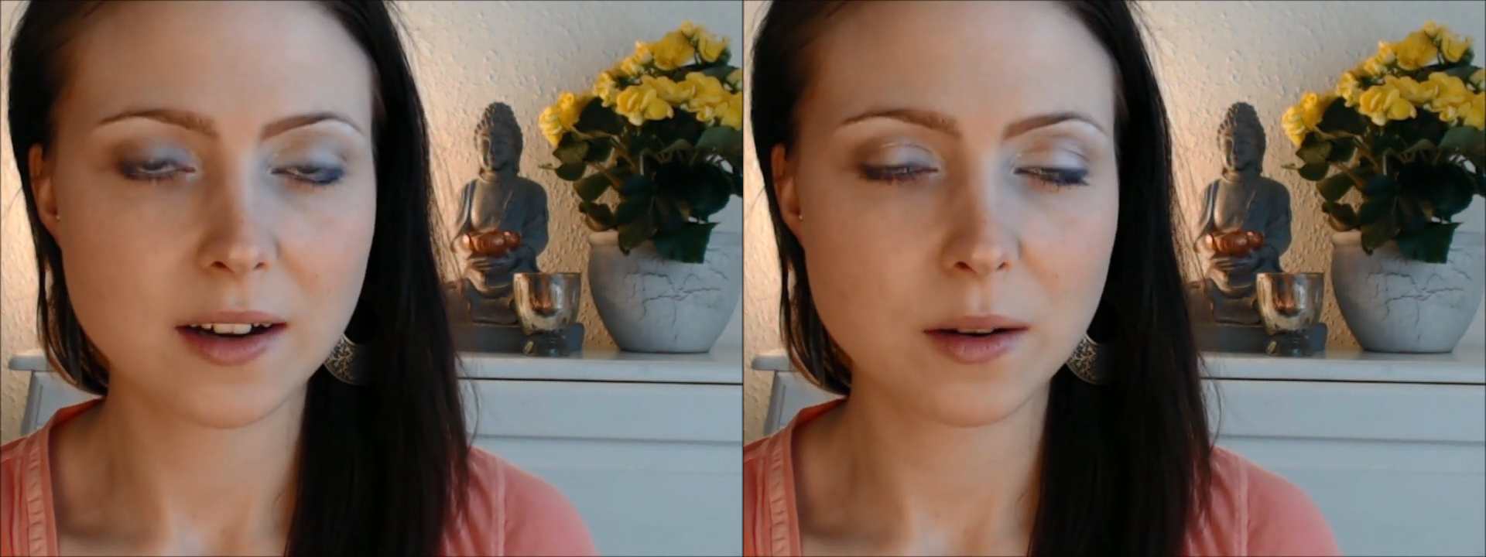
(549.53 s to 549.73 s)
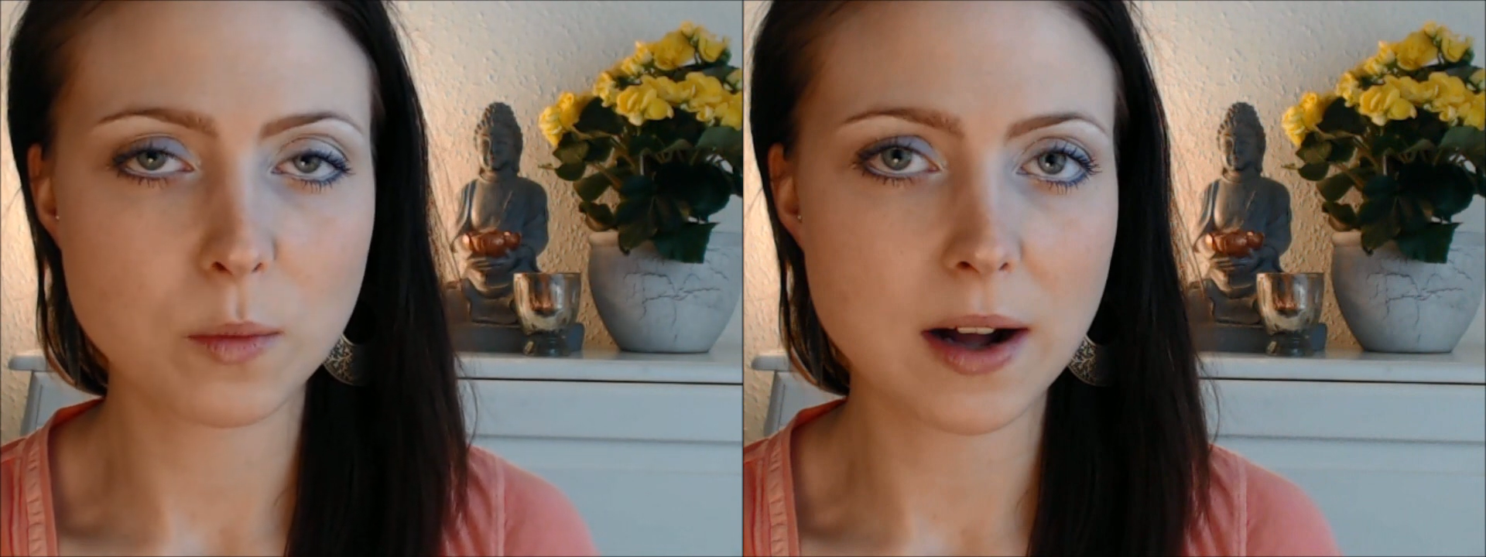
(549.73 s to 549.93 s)

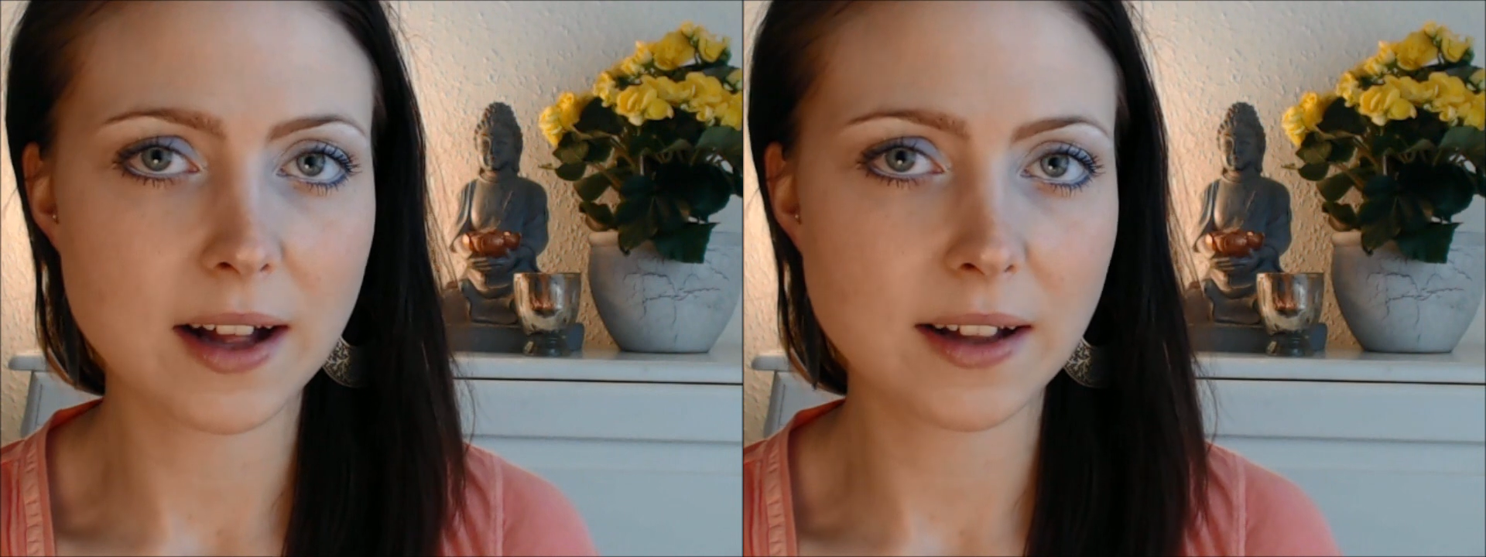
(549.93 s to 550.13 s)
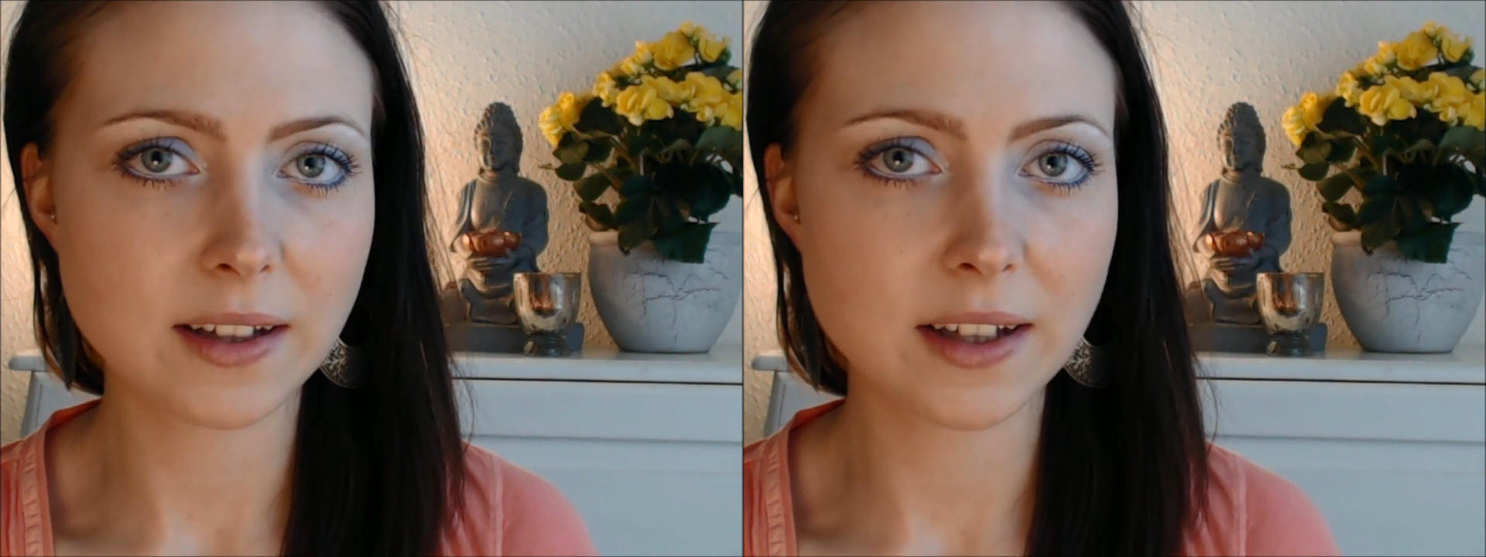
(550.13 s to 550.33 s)

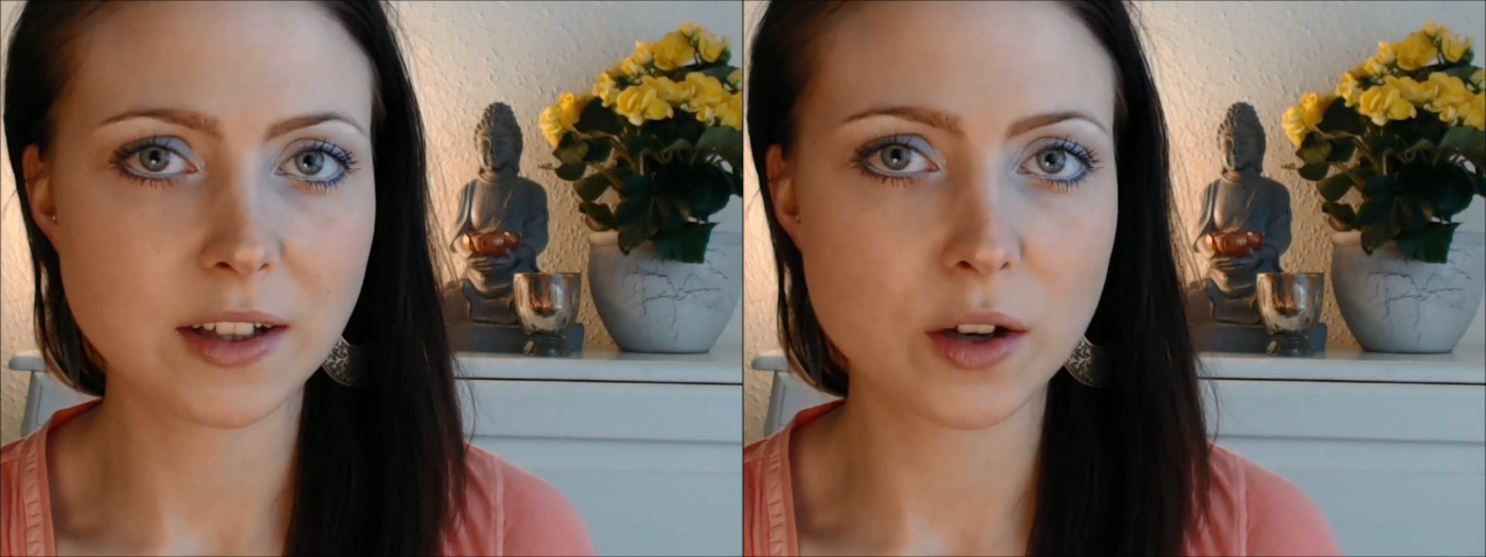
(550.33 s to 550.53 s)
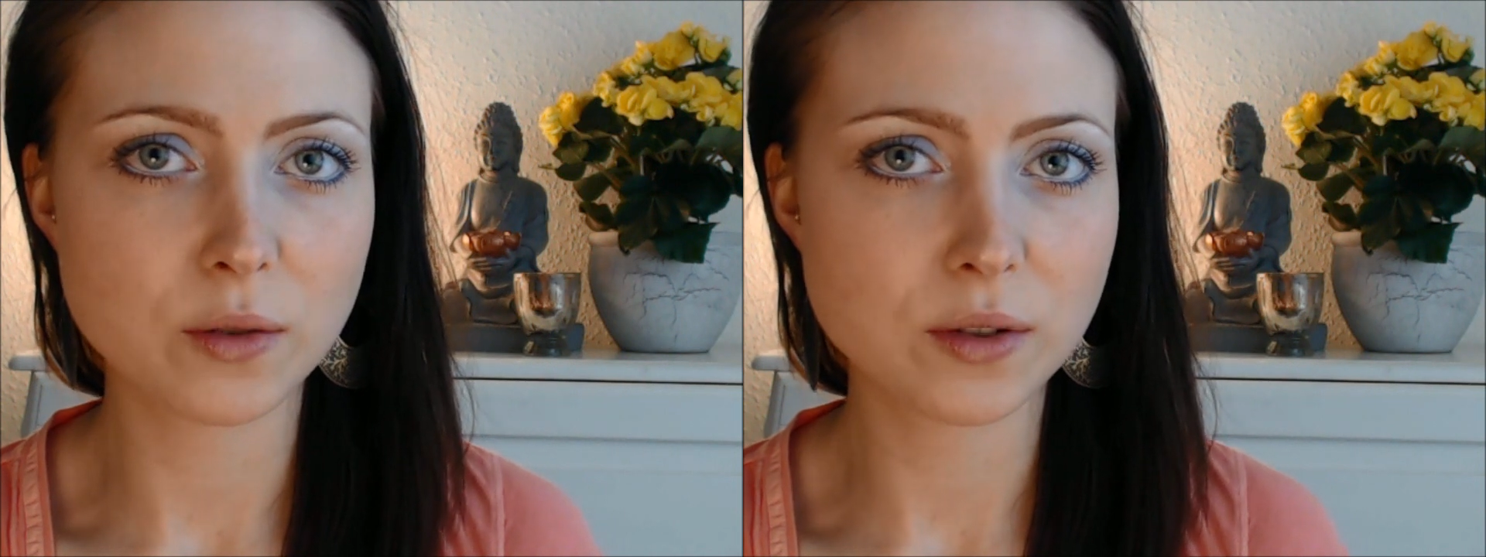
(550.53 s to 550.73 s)
while it
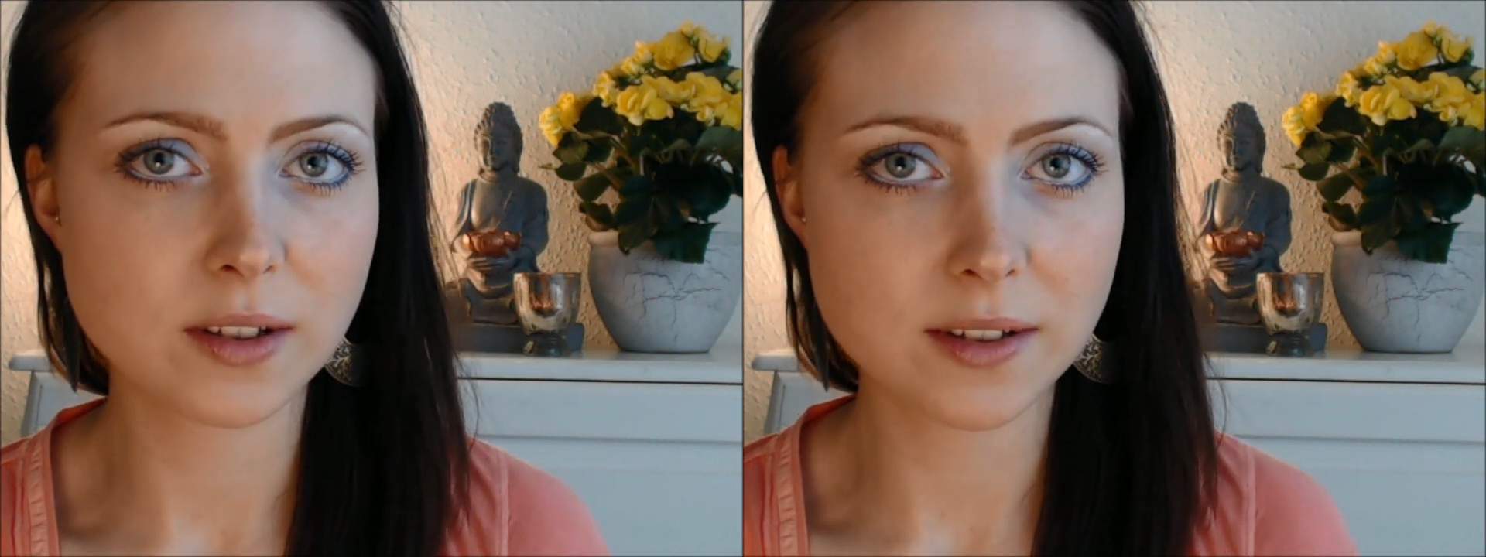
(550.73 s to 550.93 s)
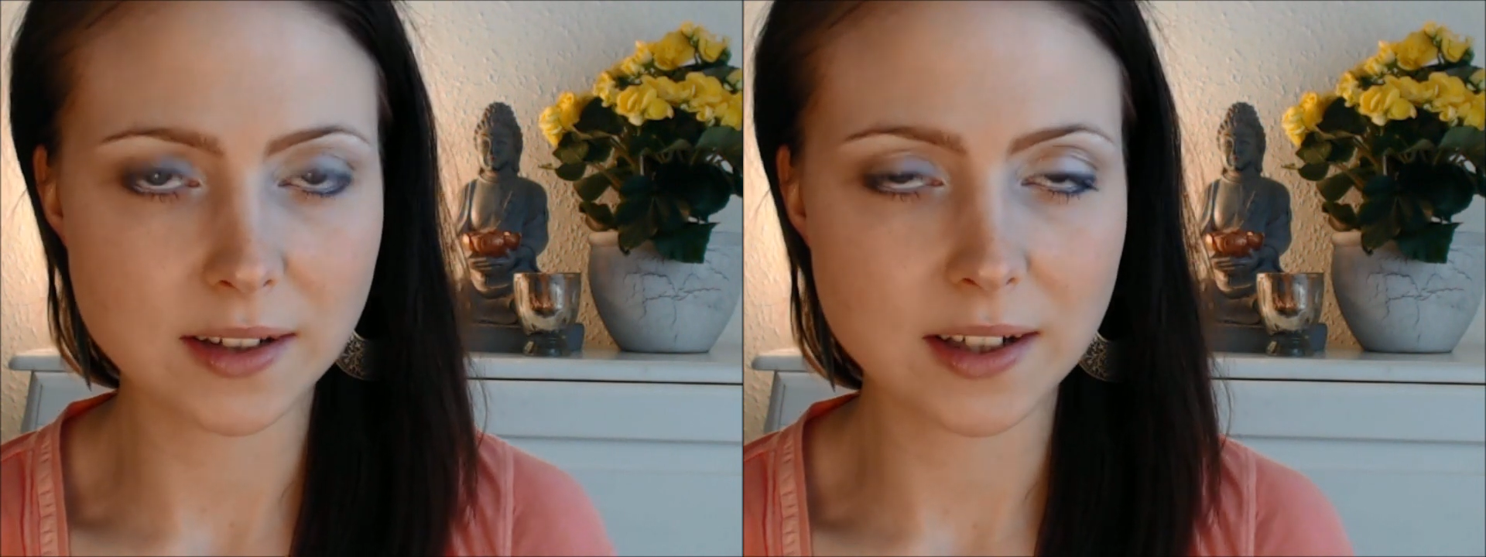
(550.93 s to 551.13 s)
goes to
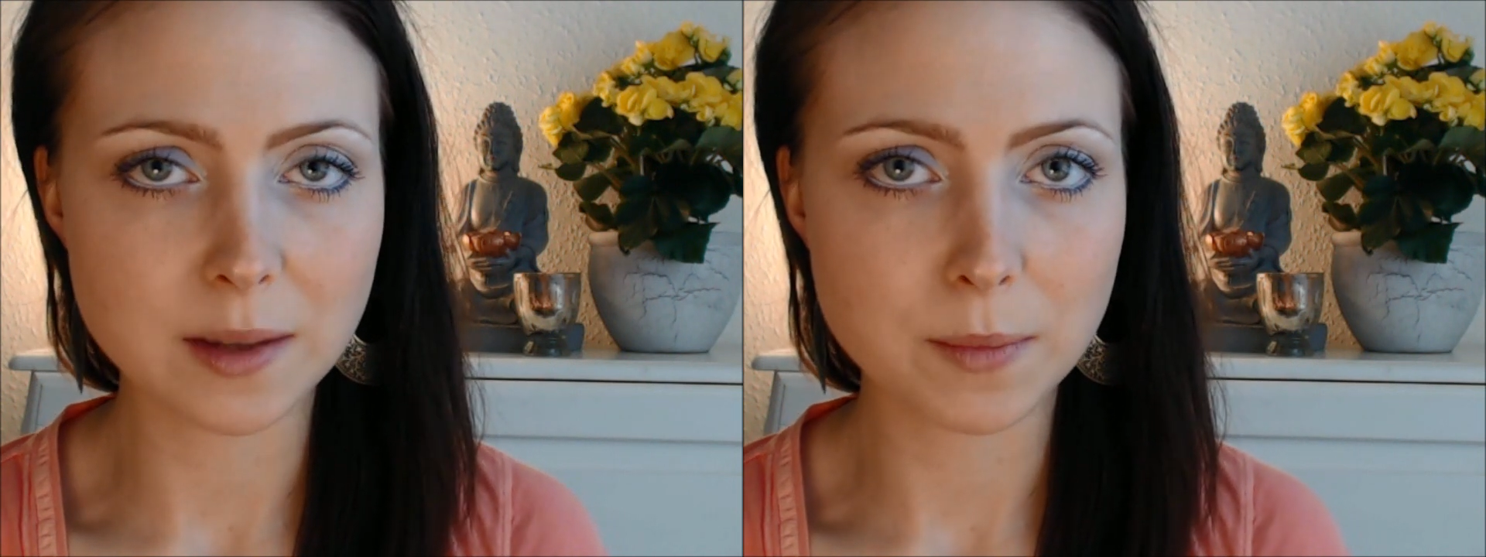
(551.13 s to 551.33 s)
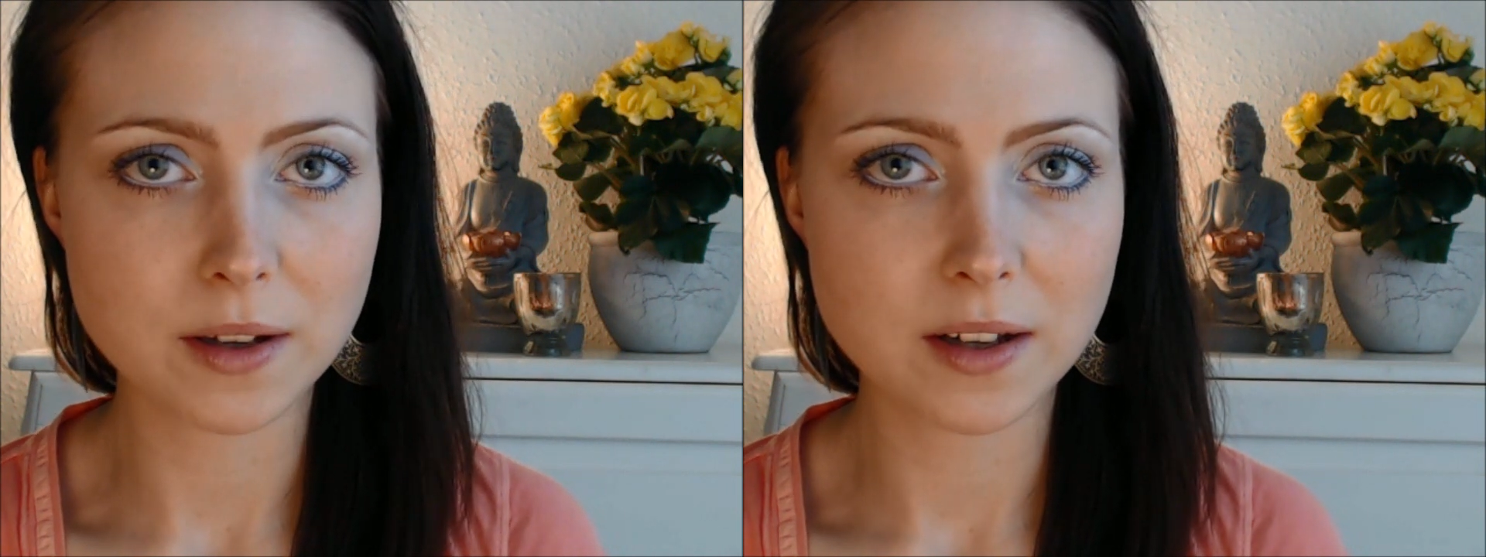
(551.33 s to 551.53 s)
sleep,